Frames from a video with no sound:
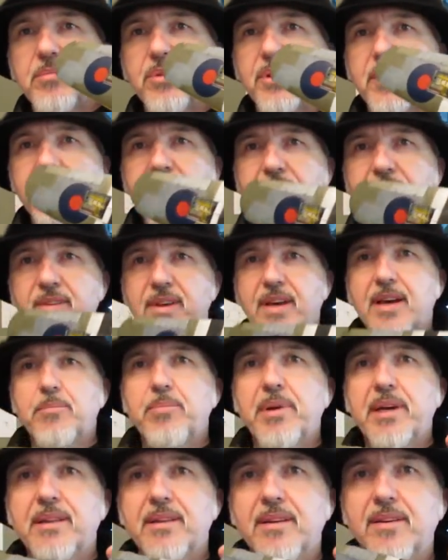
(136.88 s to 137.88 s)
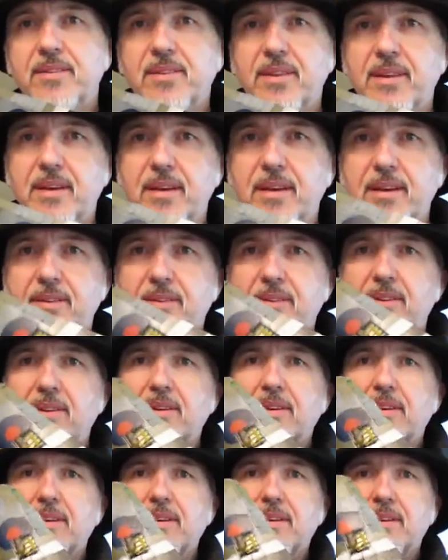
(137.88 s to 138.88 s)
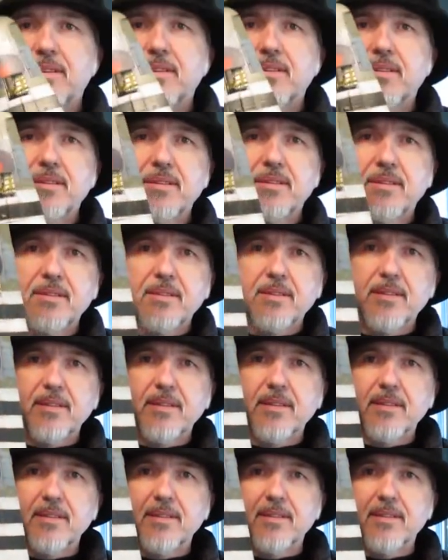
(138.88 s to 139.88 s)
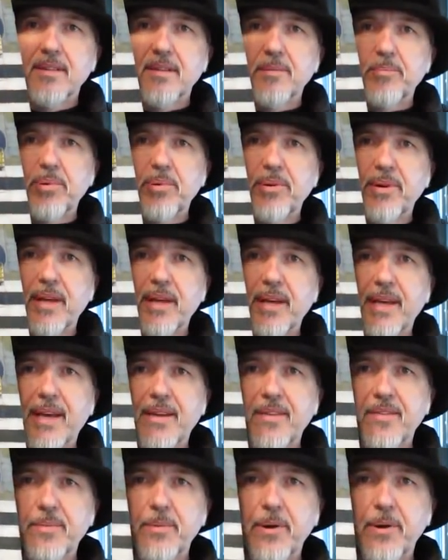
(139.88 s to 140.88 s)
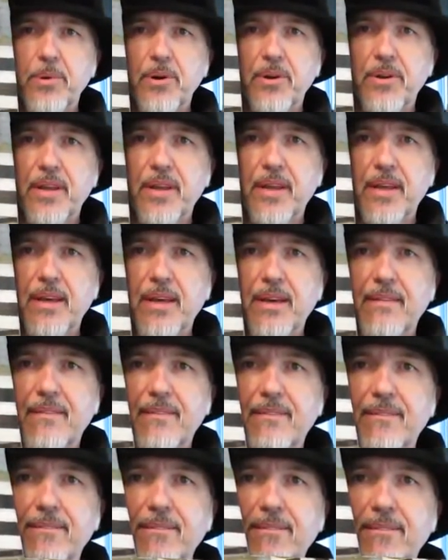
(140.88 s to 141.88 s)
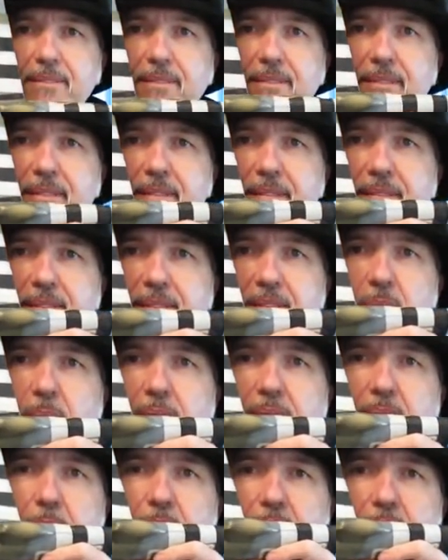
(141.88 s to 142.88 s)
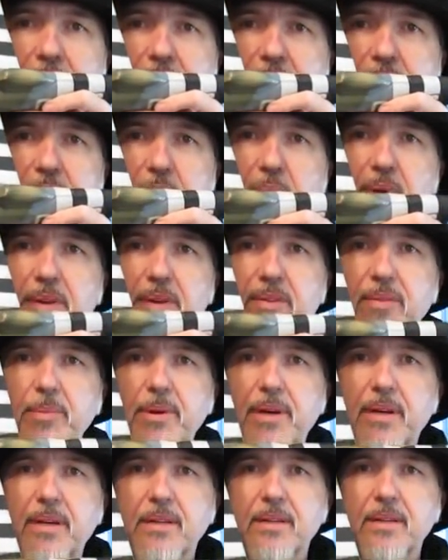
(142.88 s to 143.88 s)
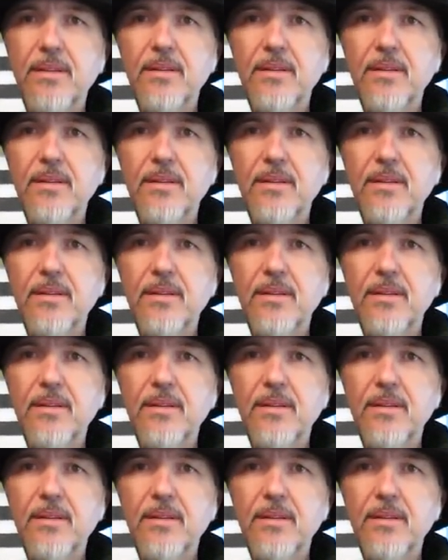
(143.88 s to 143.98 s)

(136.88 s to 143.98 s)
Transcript: But you can see how big this thing is. I'll put it against my body. It's 21-inch wingspan.